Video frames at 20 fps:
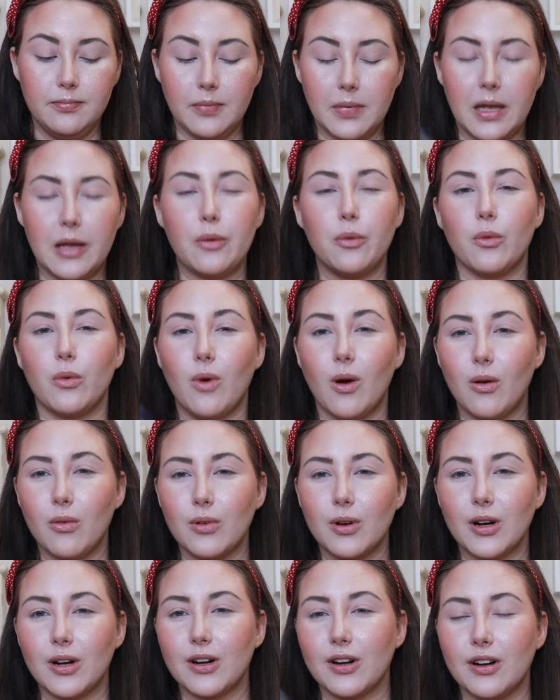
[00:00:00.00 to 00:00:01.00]
it
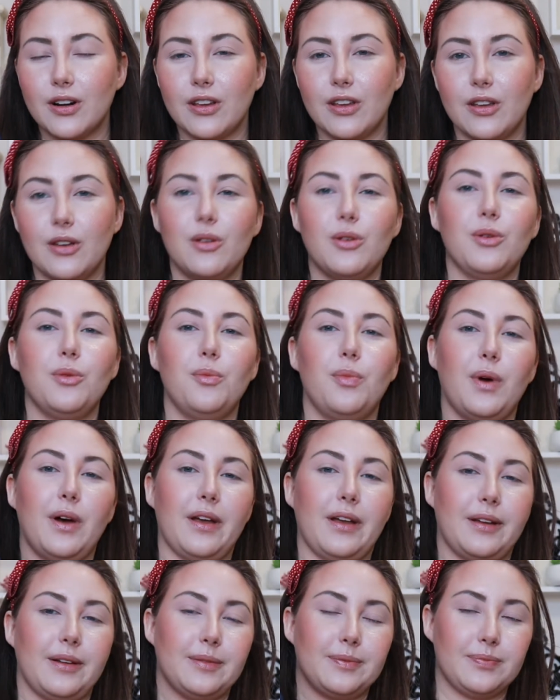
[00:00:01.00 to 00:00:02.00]
won't hurt you,
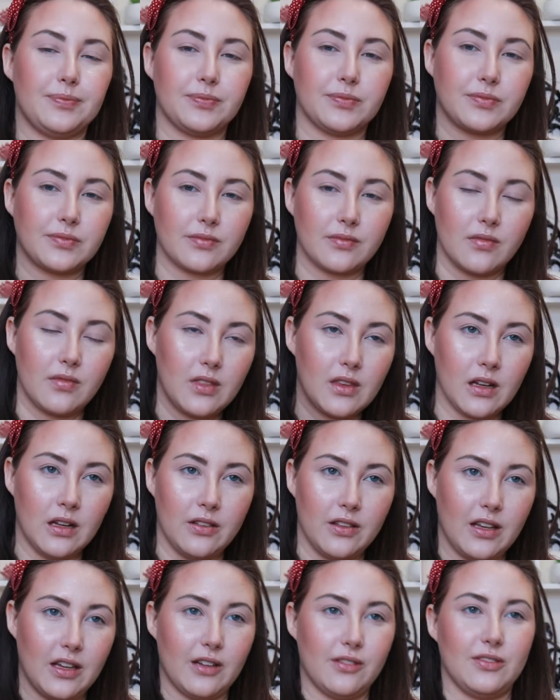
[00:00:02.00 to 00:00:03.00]
but
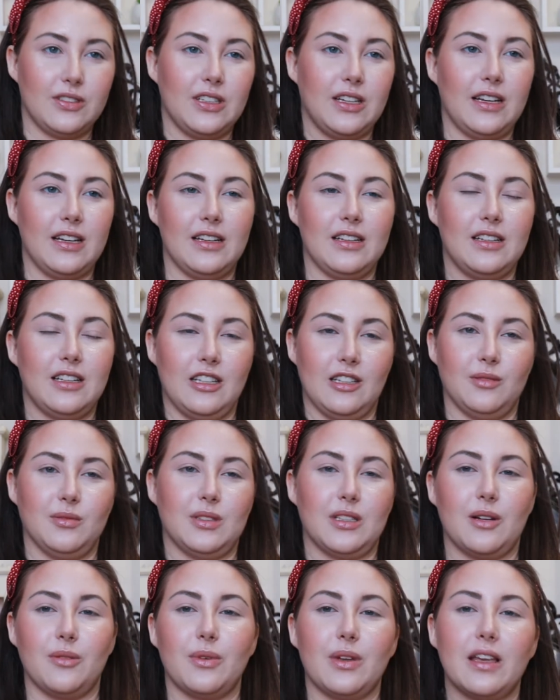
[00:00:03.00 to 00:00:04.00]
the FDA
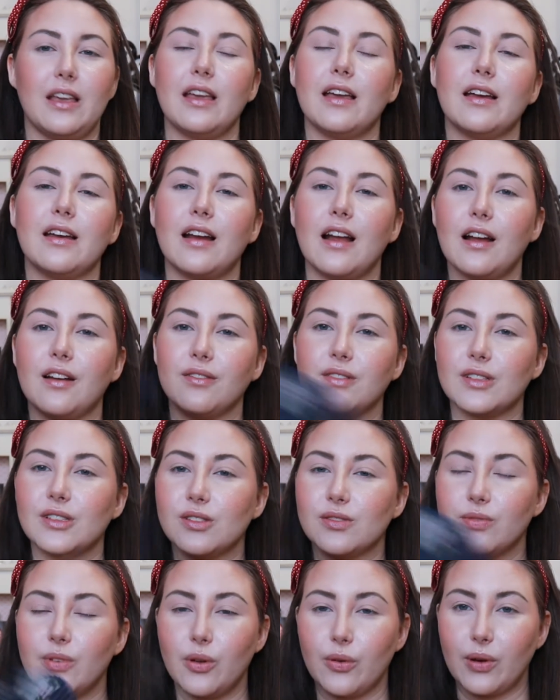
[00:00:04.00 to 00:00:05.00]
deems that we can't have
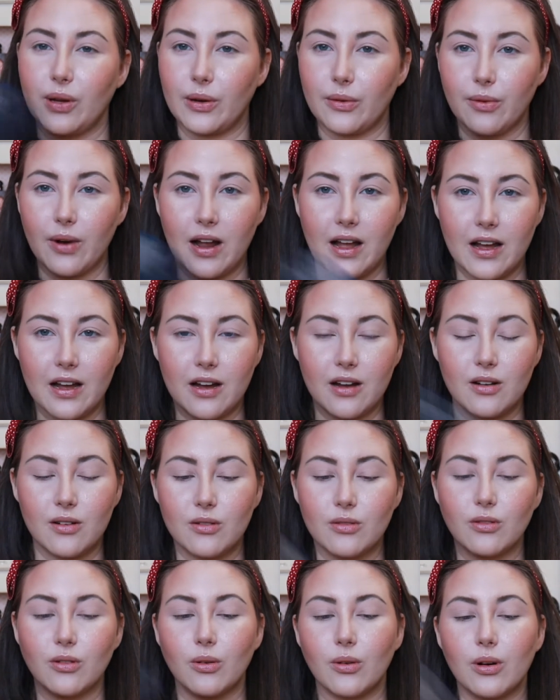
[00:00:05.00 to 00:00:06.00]
this floating
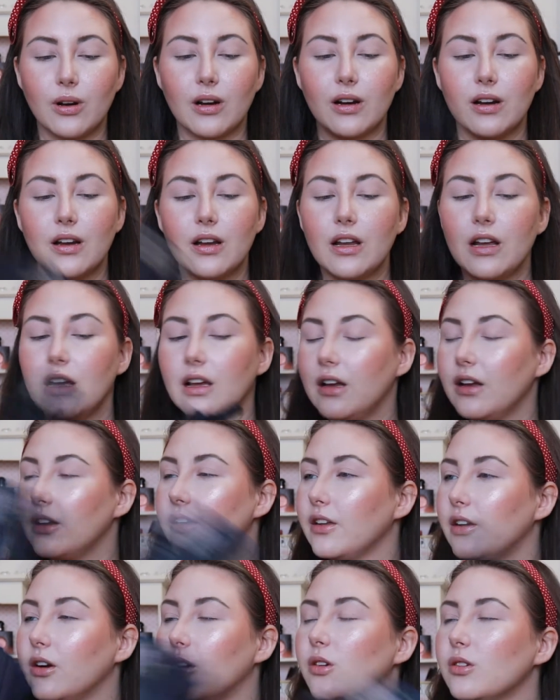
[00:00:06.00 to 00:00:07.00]
around, or,
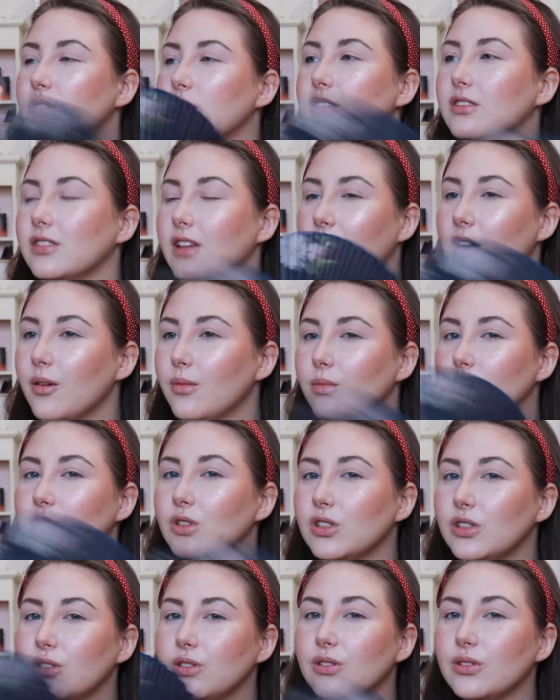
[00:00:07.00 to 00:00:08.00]
you know, some
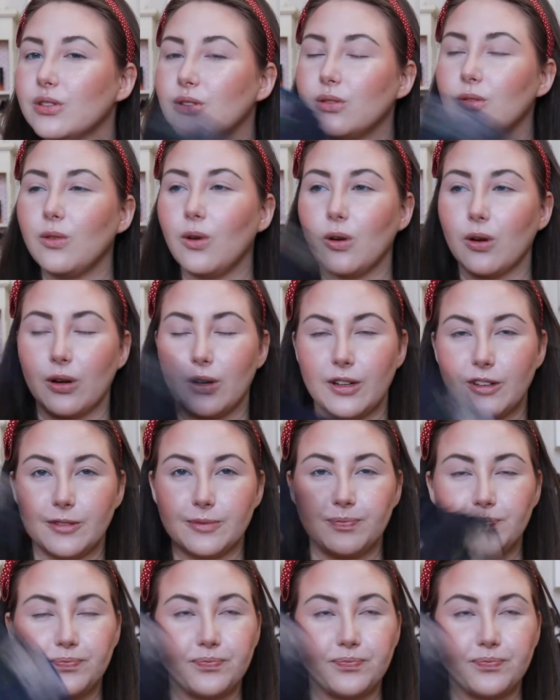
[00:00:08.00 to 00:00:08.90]
do, or,